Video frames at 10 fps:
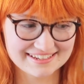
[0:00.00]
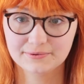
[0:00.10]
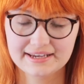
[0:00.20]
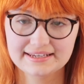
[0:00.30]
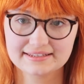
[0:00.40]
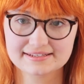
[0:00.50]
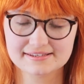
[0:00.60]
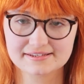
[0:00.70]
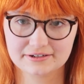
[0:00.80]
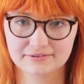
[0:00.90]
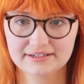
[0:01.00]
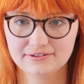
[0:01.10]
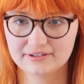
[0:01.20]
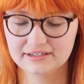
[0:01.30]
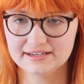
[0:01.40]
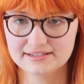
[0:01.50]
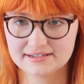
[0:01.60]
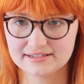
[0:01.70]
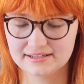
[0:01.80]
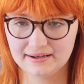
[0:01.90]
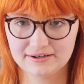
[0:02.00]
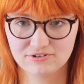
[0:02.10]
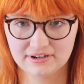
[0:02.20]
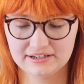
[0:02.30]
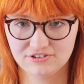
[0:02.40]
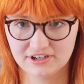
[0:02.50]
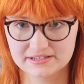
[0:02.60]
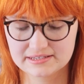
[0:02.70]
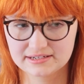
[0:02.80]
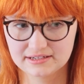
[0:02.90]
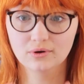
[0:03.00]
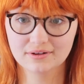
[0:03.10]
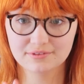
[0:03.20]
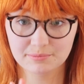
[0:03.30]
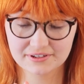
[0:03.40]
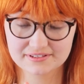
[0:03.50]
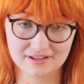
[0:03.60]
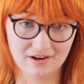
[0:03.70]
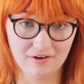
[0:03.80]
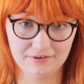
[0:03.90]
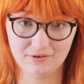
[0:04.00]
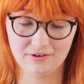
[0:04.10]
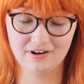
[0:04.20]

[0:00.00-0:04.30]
The way this is currently organized is literally just all of the books that aren't on